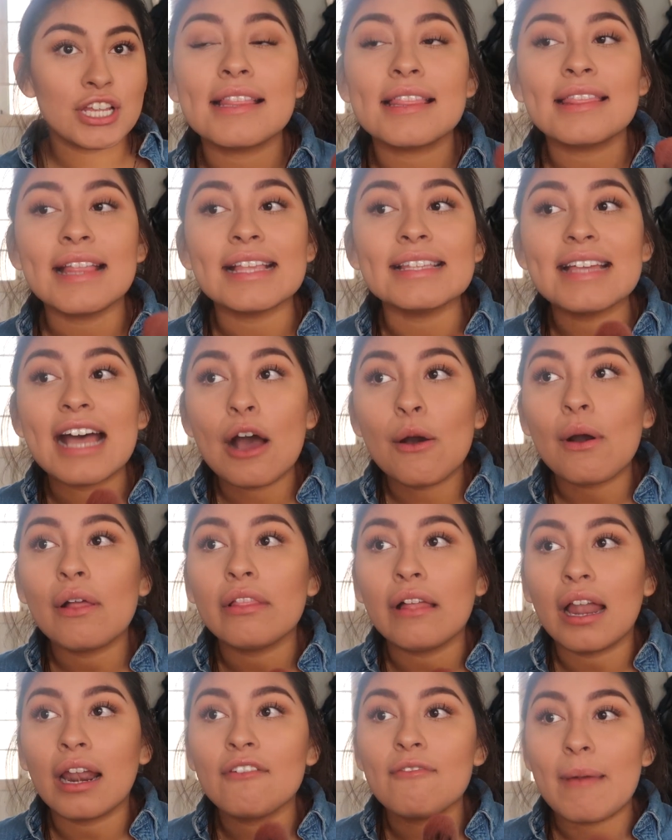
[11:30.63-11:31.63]
And that's how
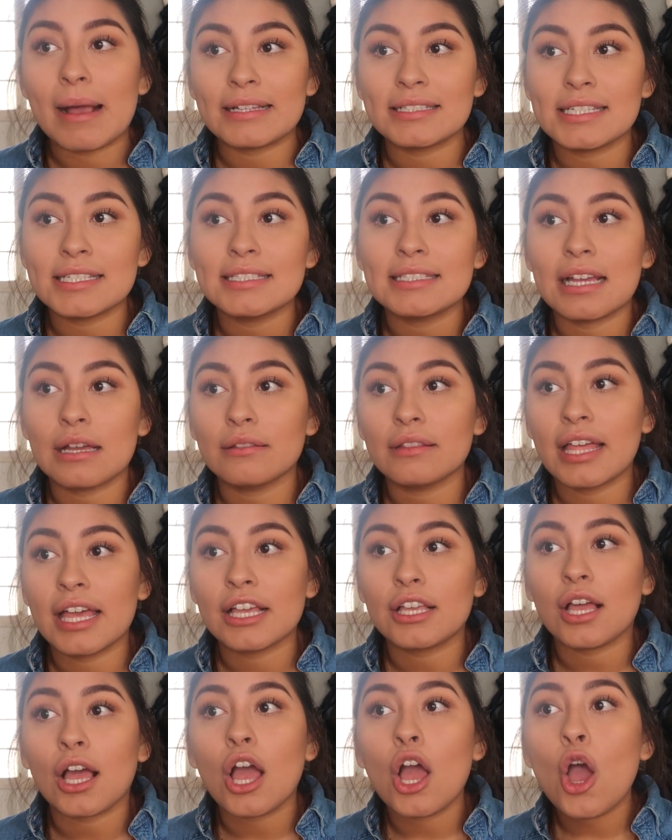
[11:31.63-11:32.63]
a lot of Mexicans sound
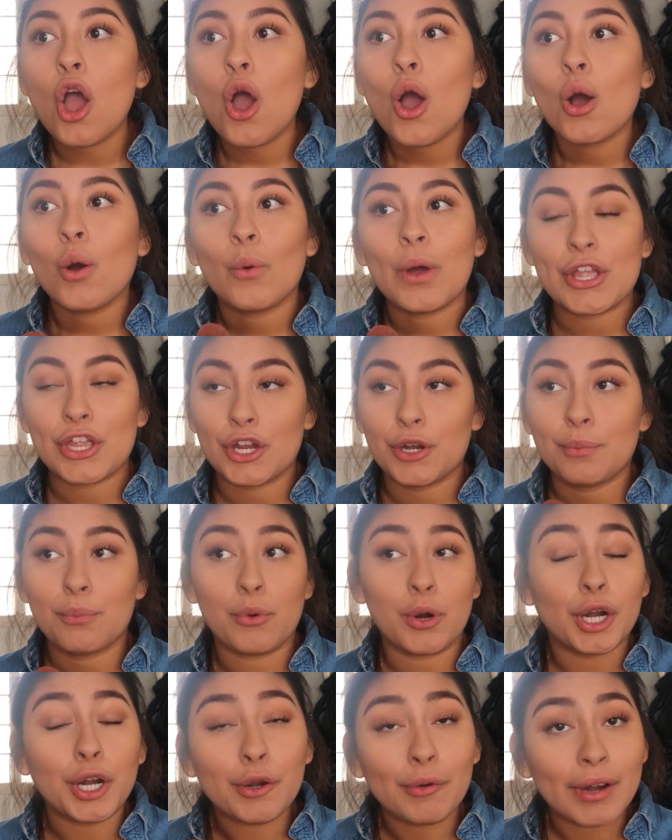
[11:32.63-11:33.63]
like when you're
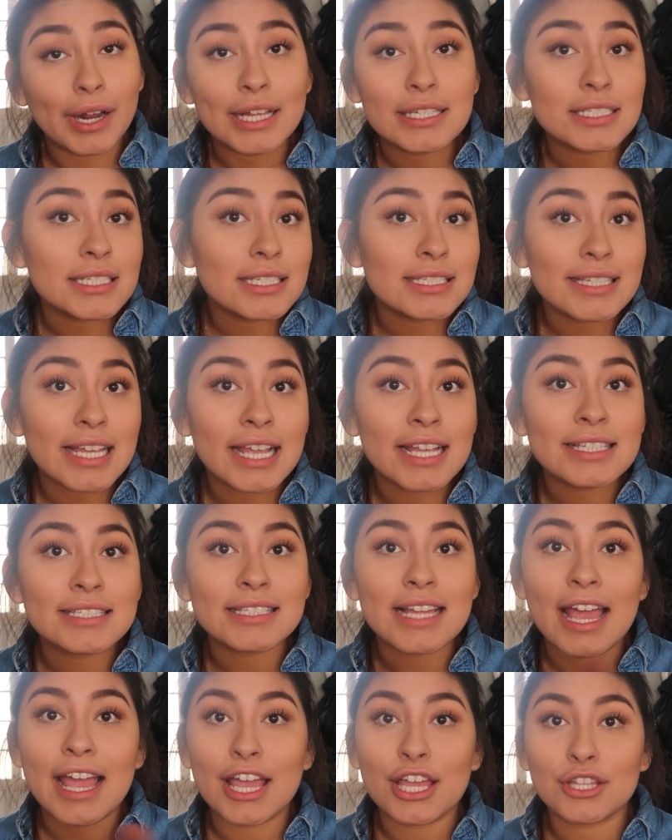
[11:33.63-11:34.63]
born and raised in the
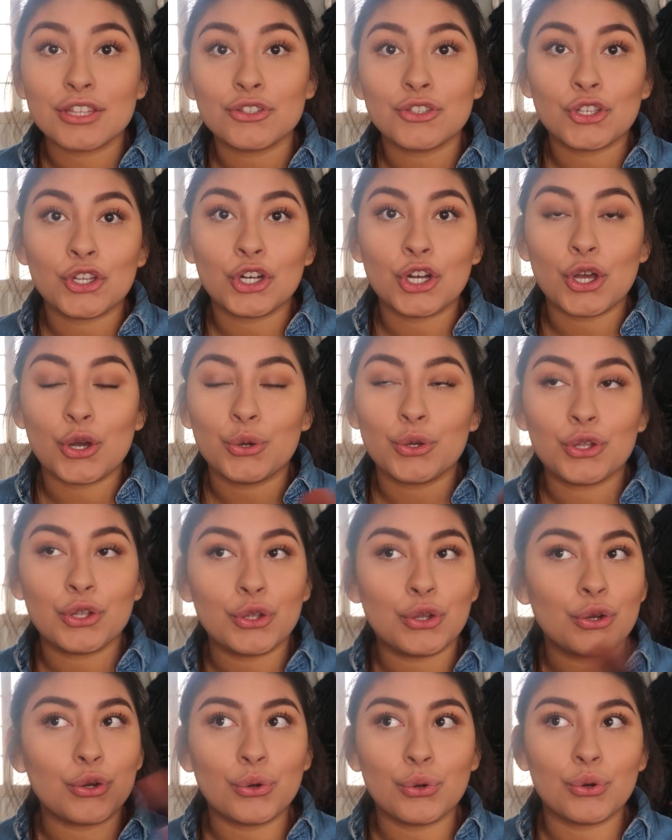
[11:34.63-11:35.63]
States, and you know,
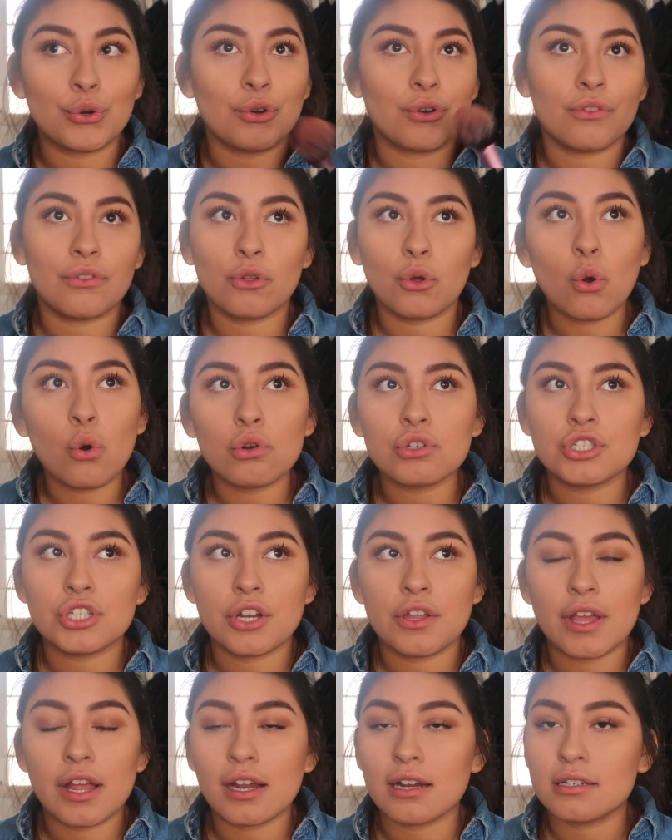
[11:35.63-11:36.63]
your
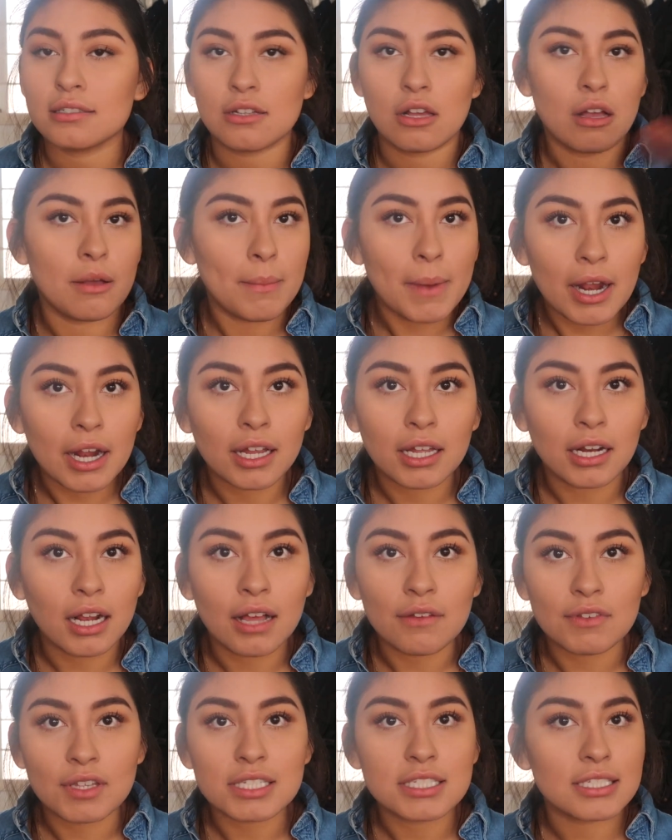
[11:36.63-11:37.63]
culture there is all American,
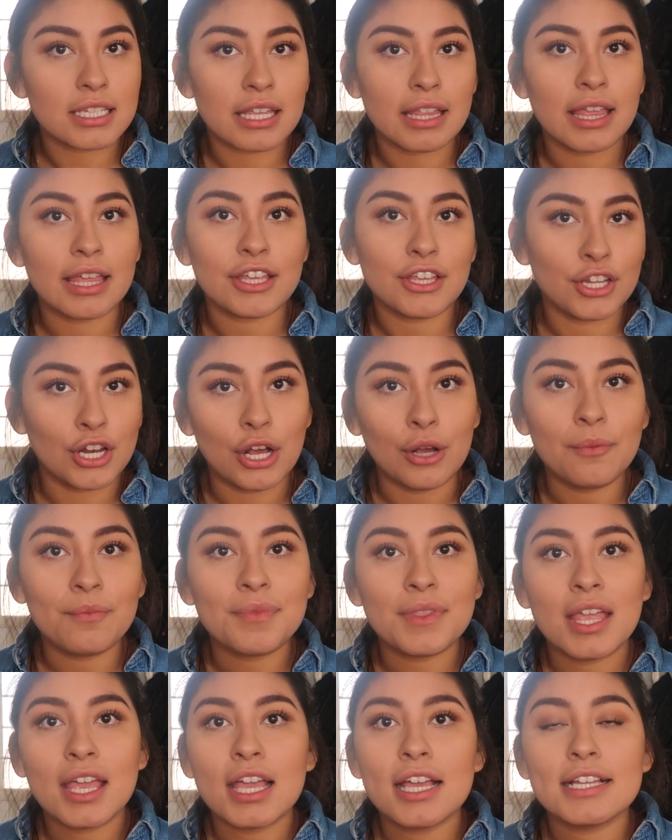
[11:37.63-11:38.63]
obviously, like, you know,
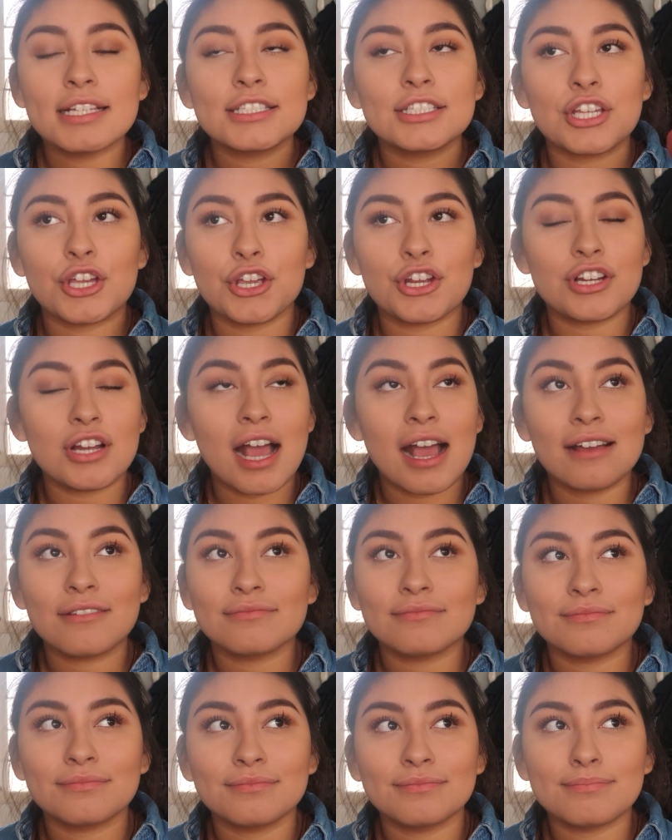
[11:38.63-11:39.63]
so you're
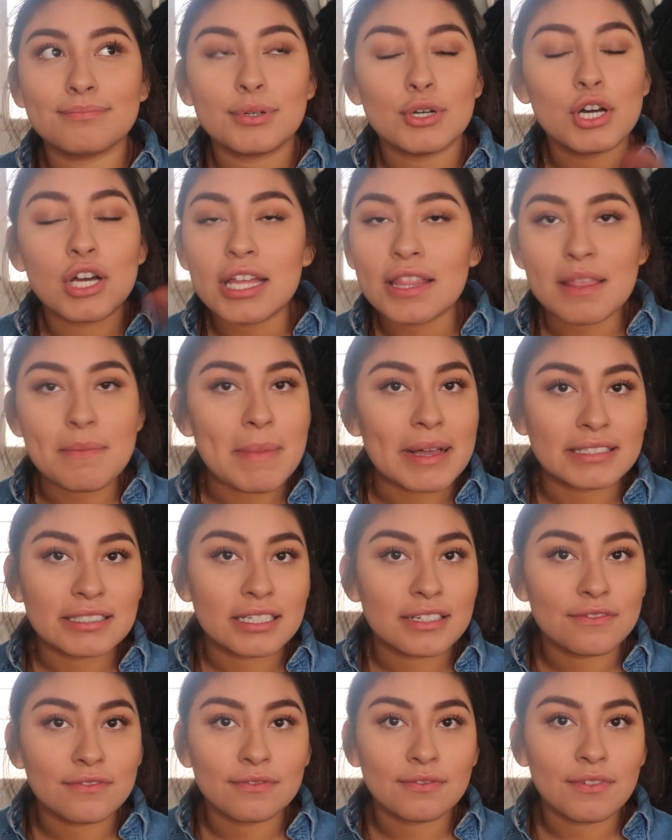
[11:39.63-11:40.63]
not put in the
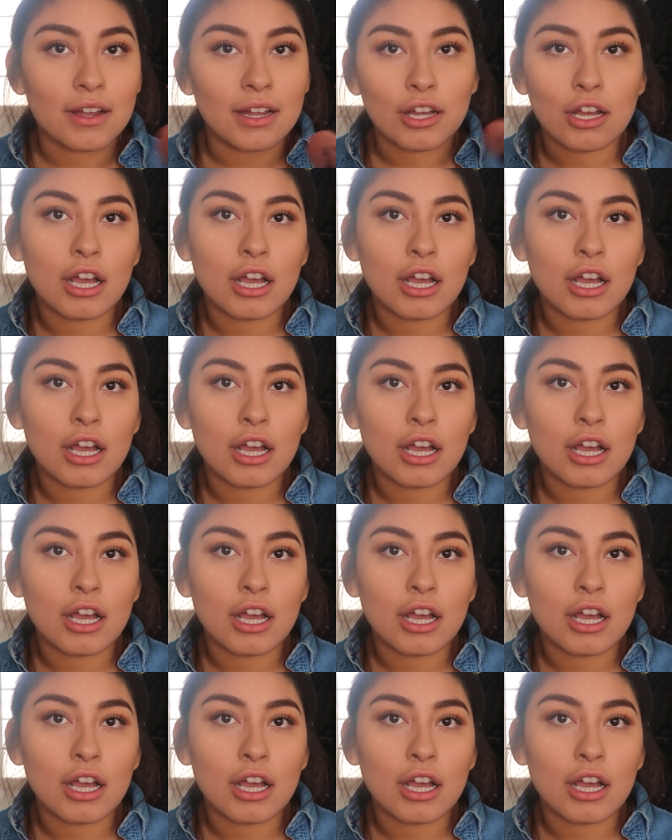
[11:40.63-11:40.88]
Mexican,